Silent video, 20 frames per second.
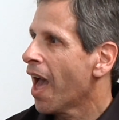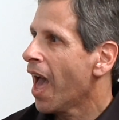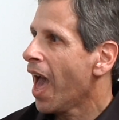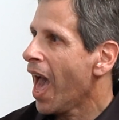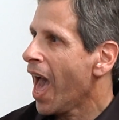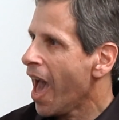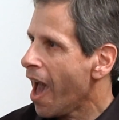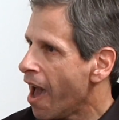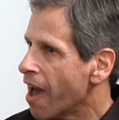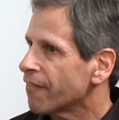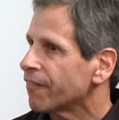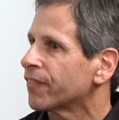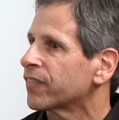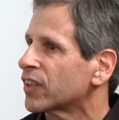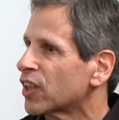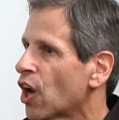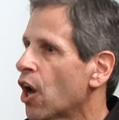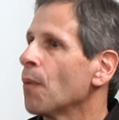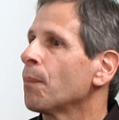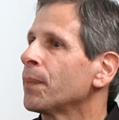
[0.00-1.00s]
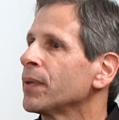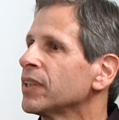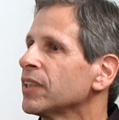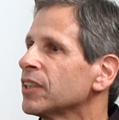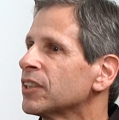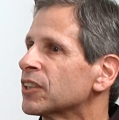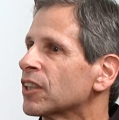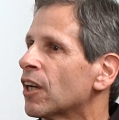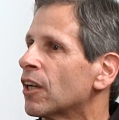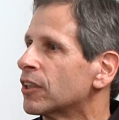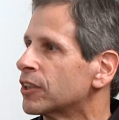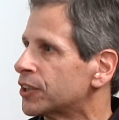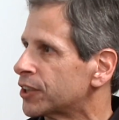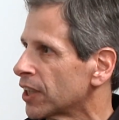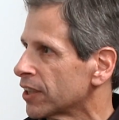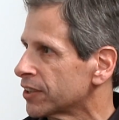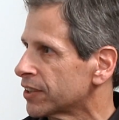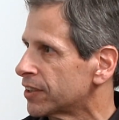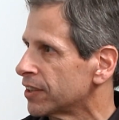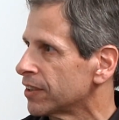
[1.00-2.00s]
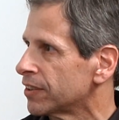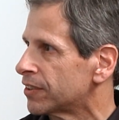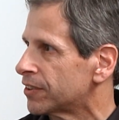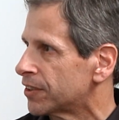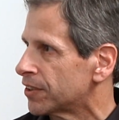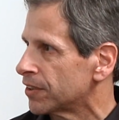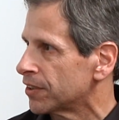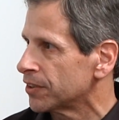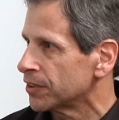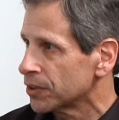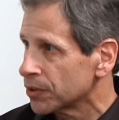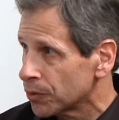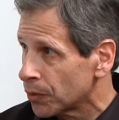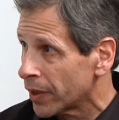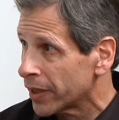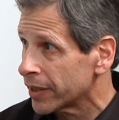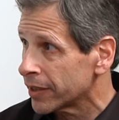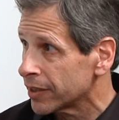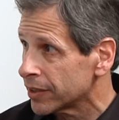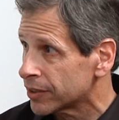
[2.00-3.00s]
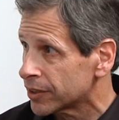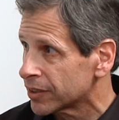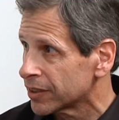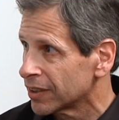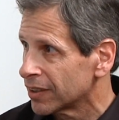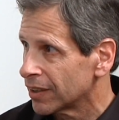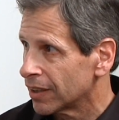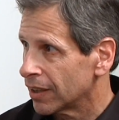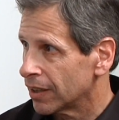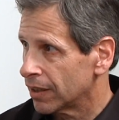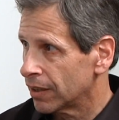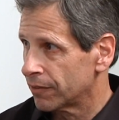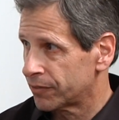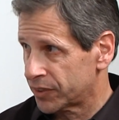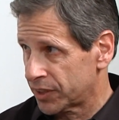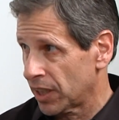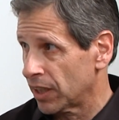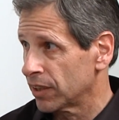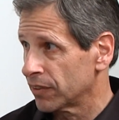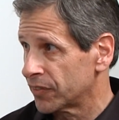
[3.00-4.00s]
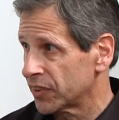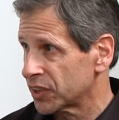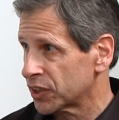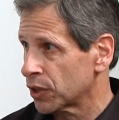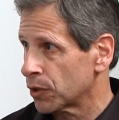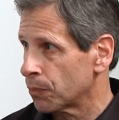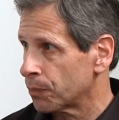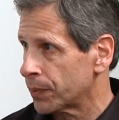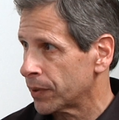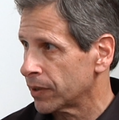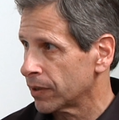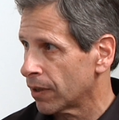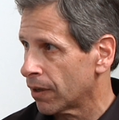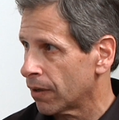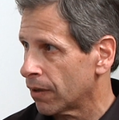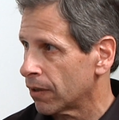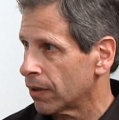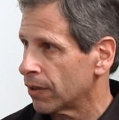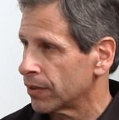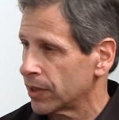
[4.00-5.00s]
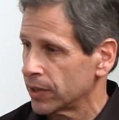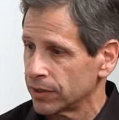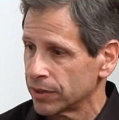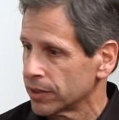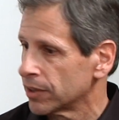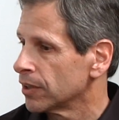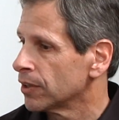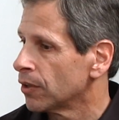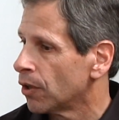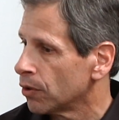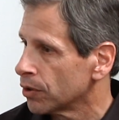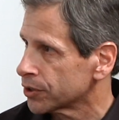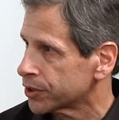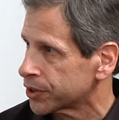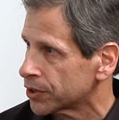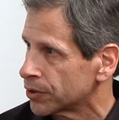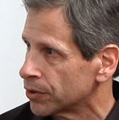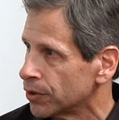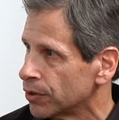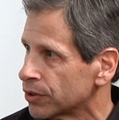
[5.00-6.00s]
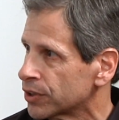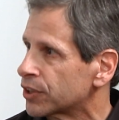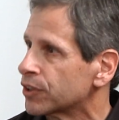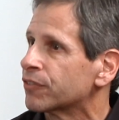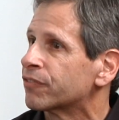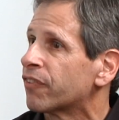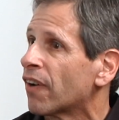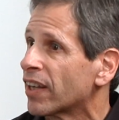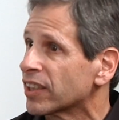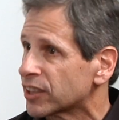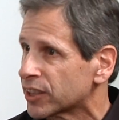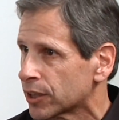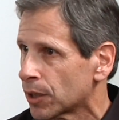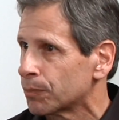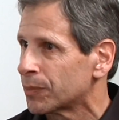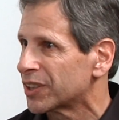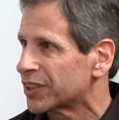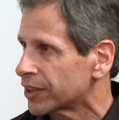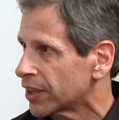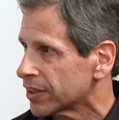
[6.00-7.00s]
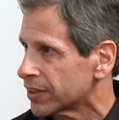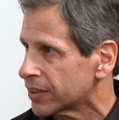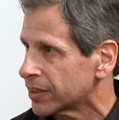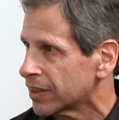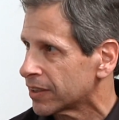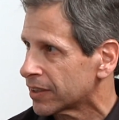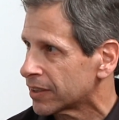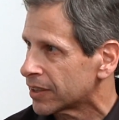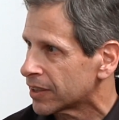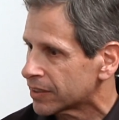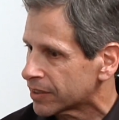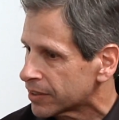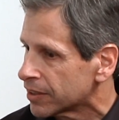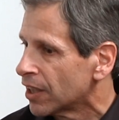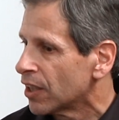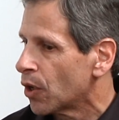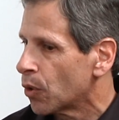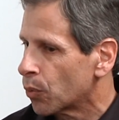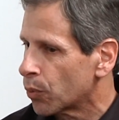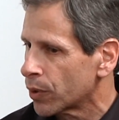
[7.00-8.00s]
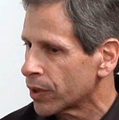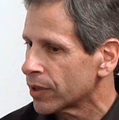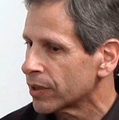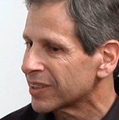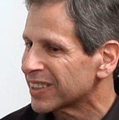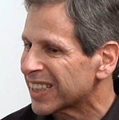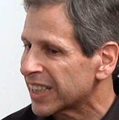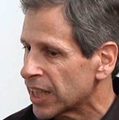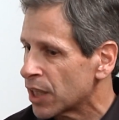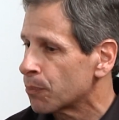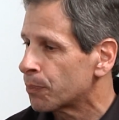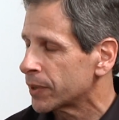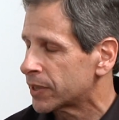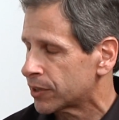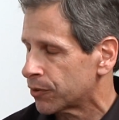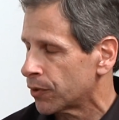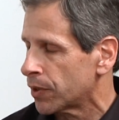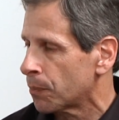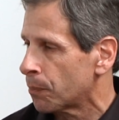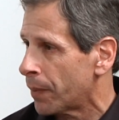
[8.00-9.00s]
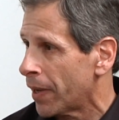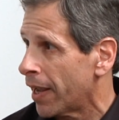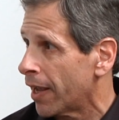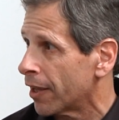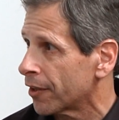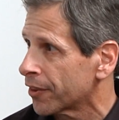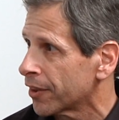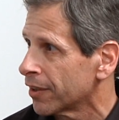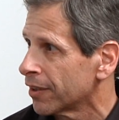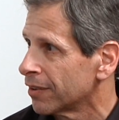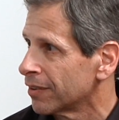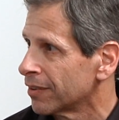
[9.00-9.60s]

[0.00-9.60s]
Have companies adjusted to the new age of television and PR? Are they a little old school, or do you find some adjusting and we're in an in-between path?